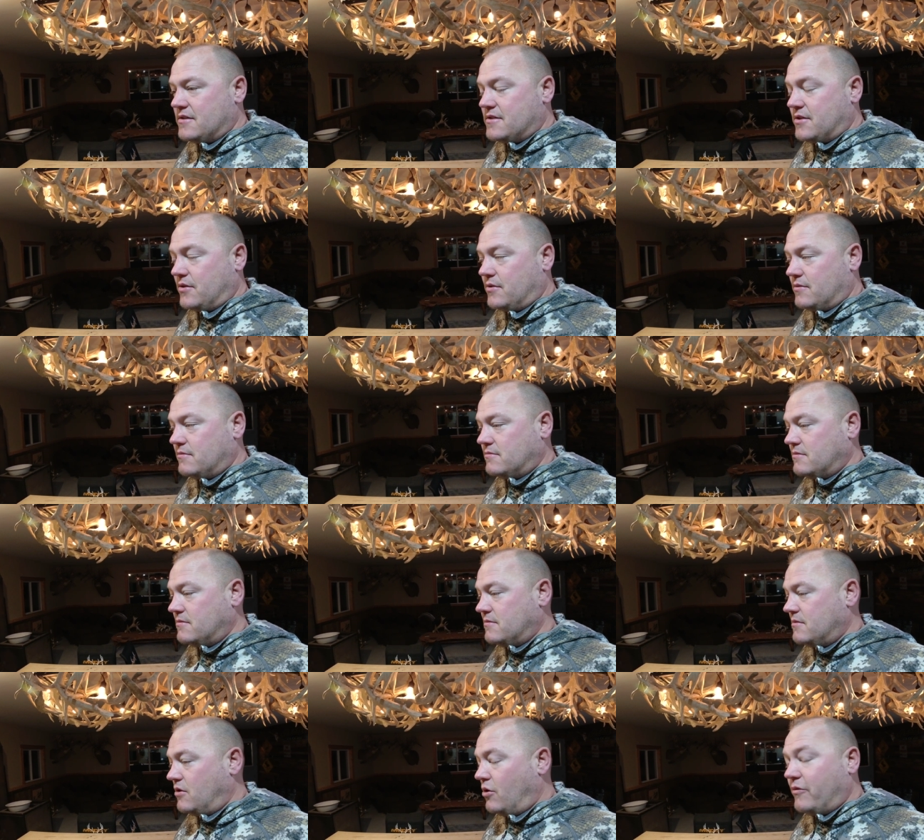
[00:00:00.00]
So
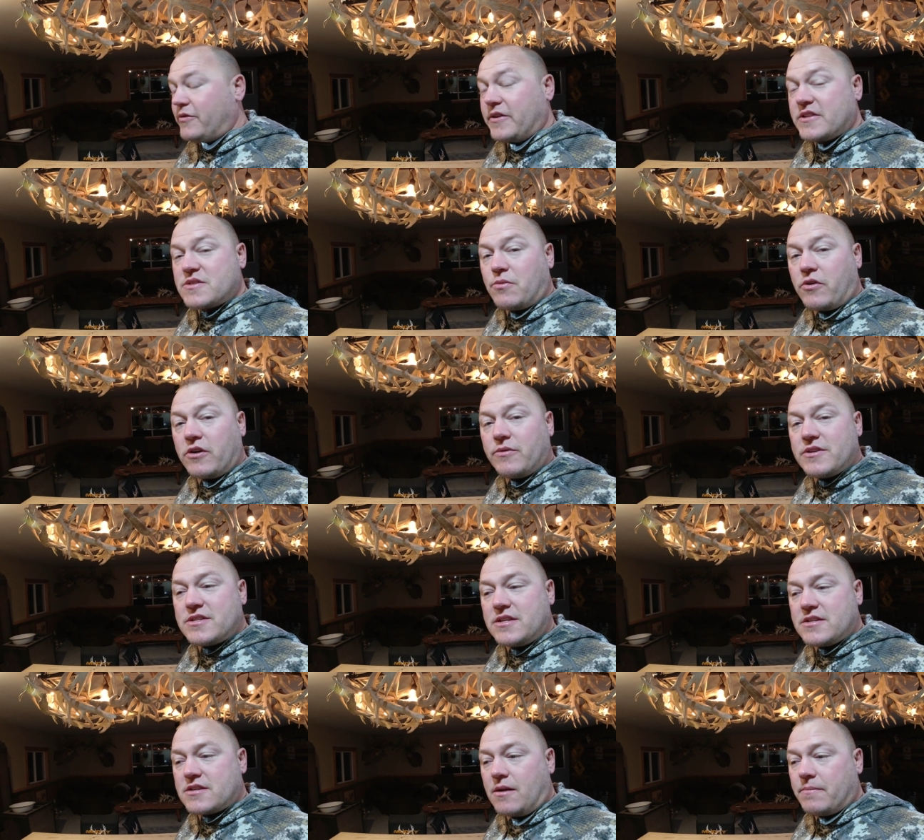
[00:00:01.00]
hopefully this morning we
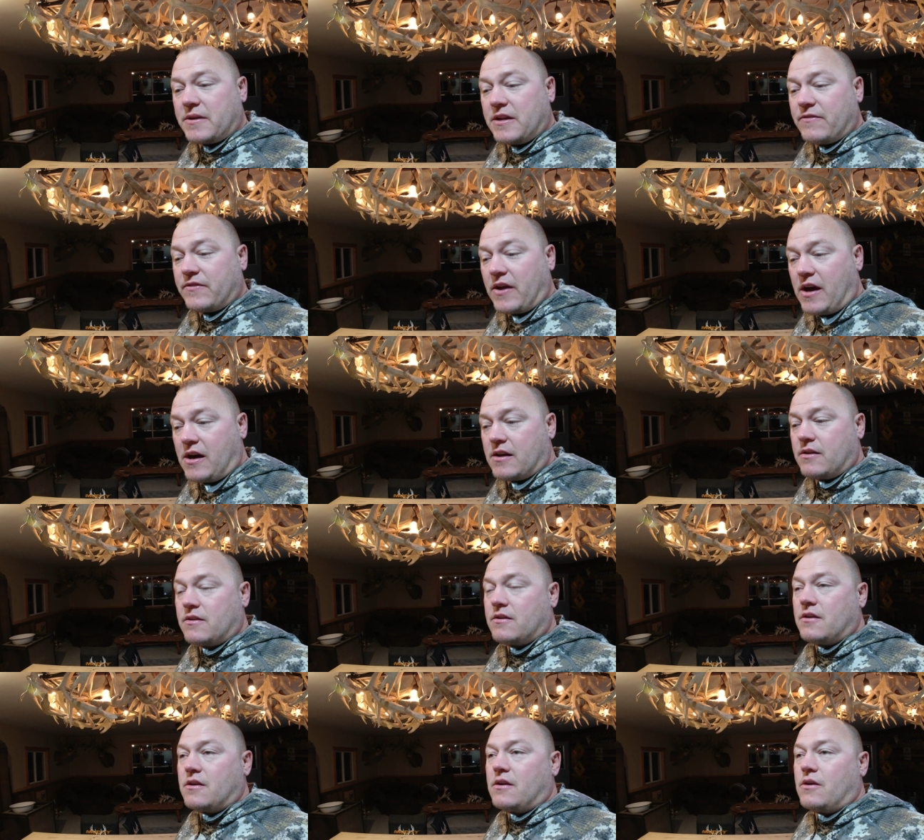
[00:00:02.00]
see something. If not,
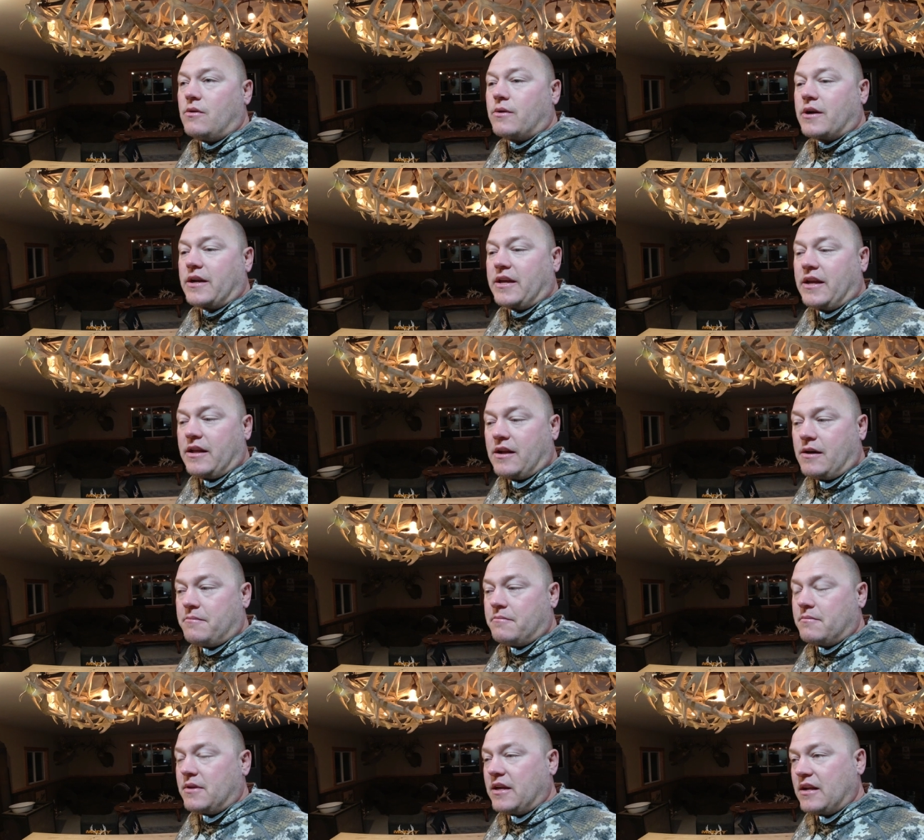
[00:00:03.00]
we're gonna get
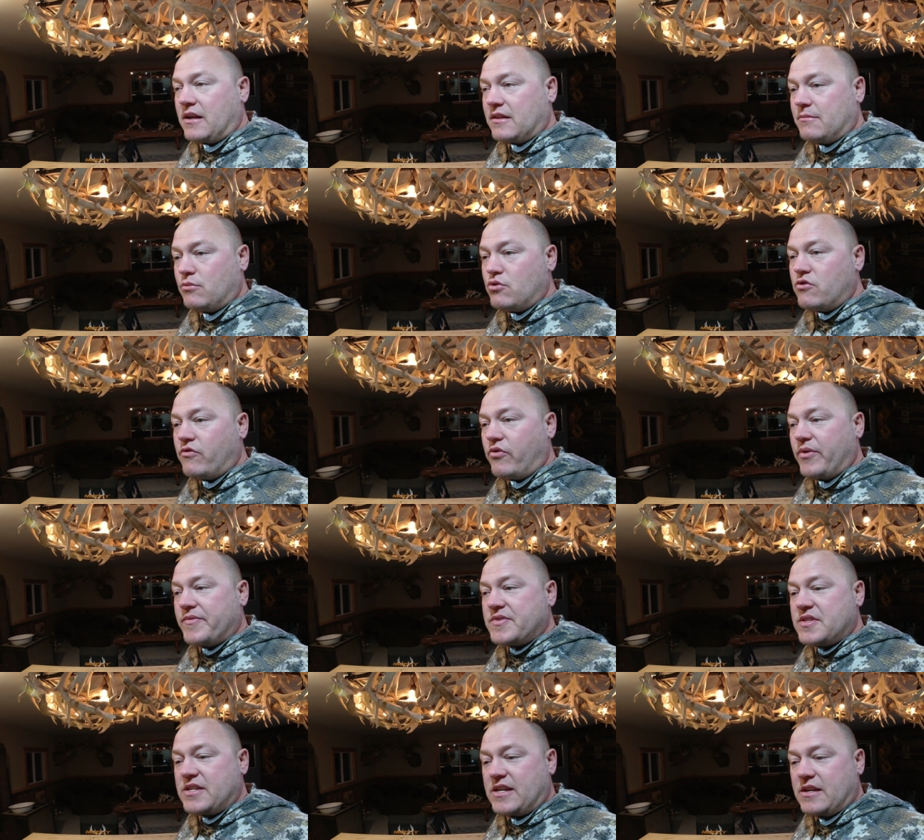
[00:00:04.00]
up, get on the move.
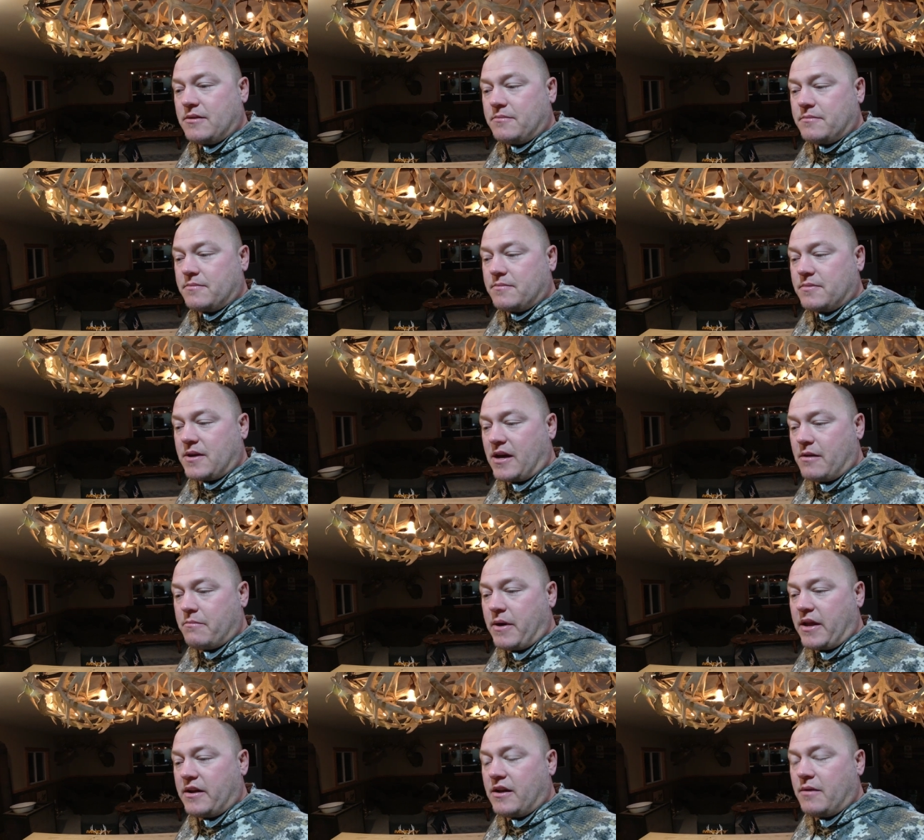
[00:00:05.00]
We've seen them kind
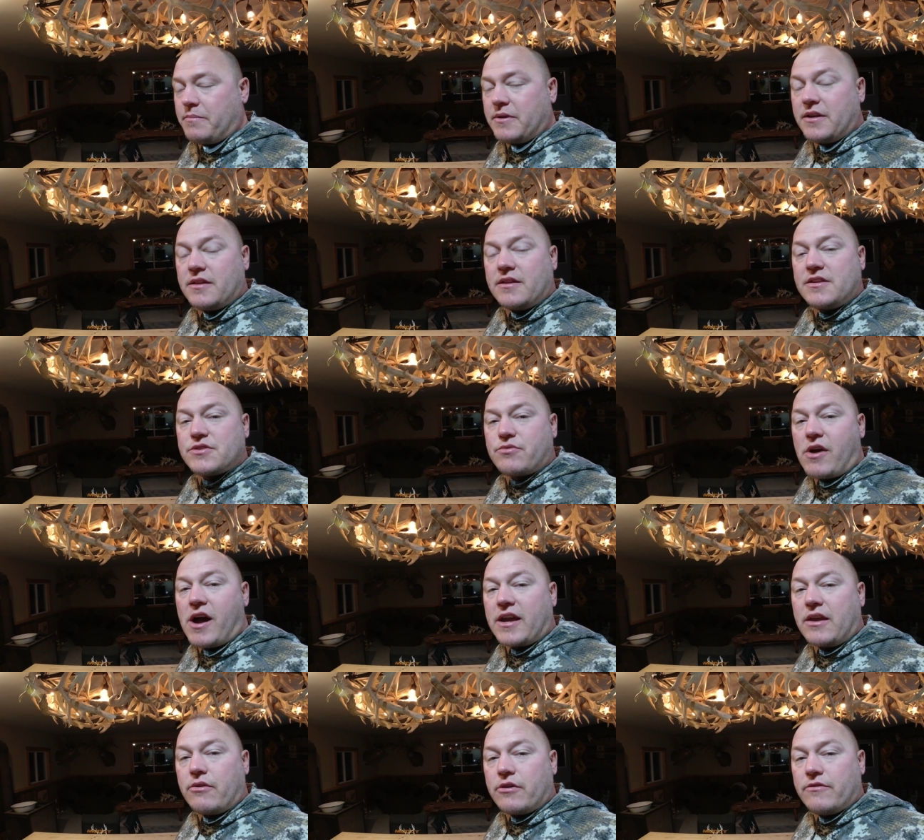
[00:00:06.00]
of bedded up into these
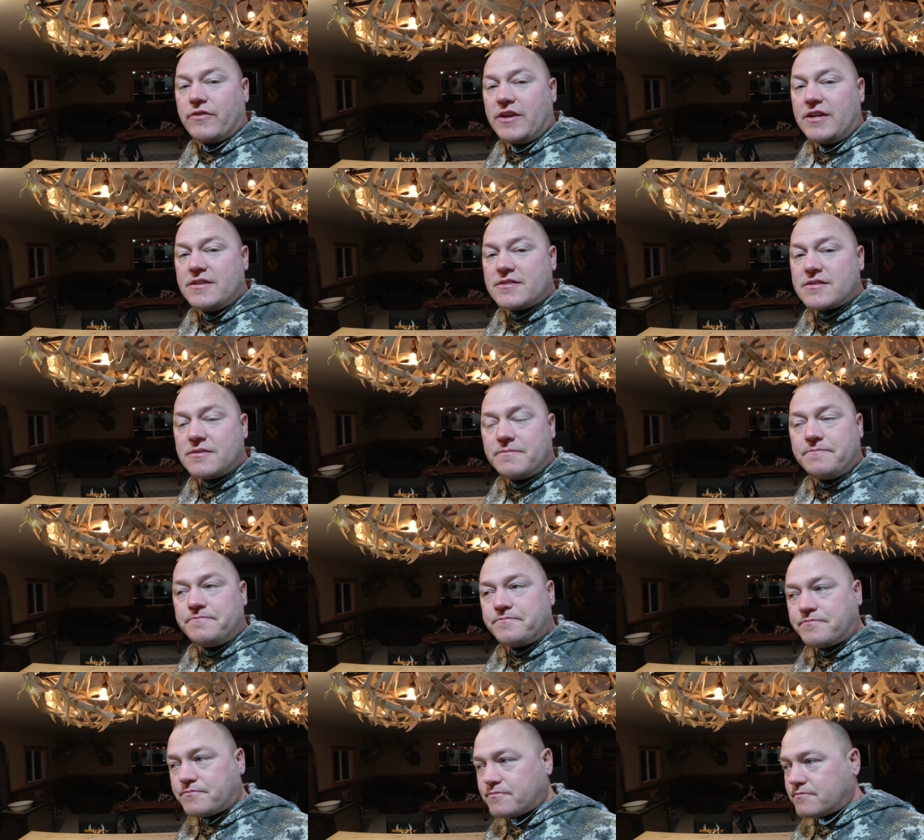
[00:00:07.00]
rocky ravines.
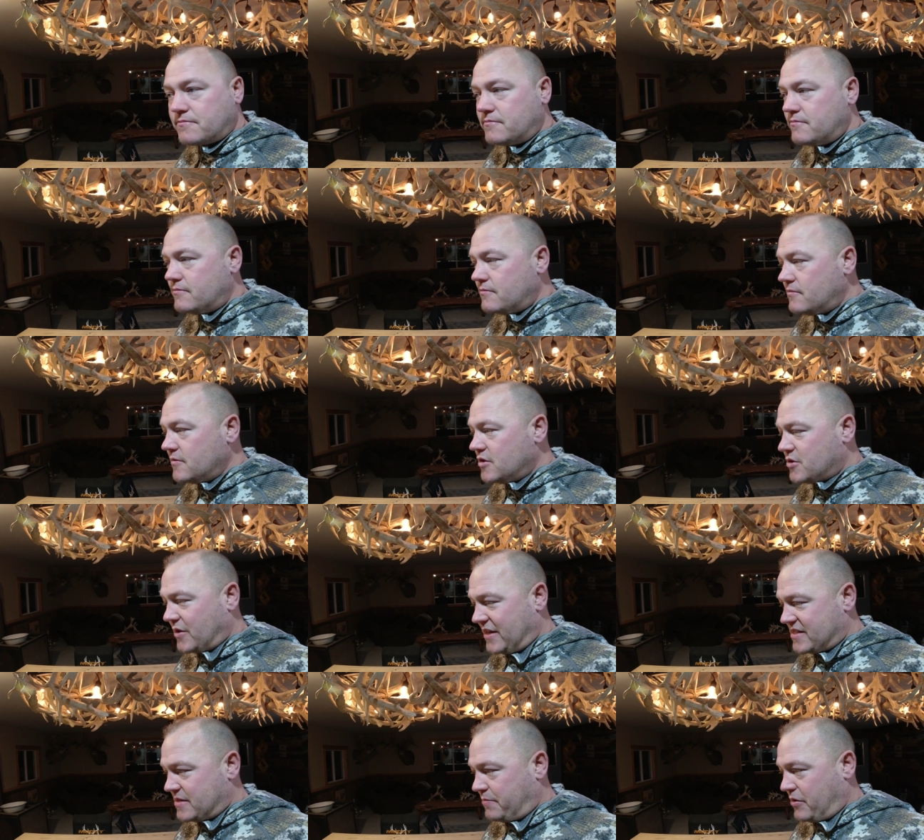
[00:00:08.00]

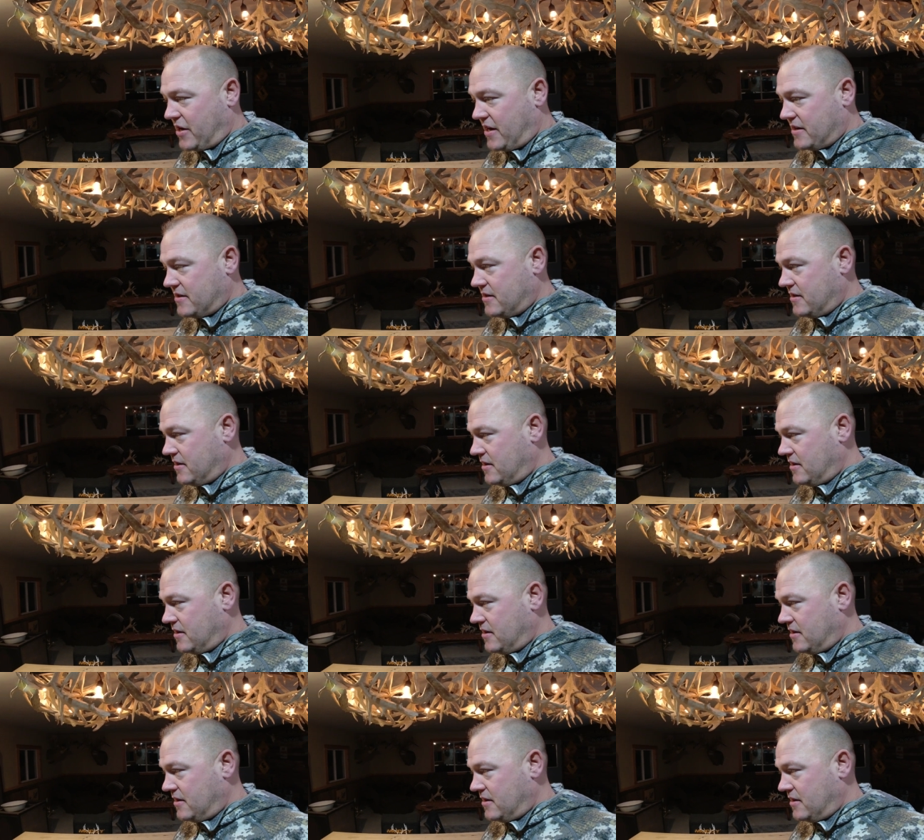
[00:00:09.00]
So that's the plan.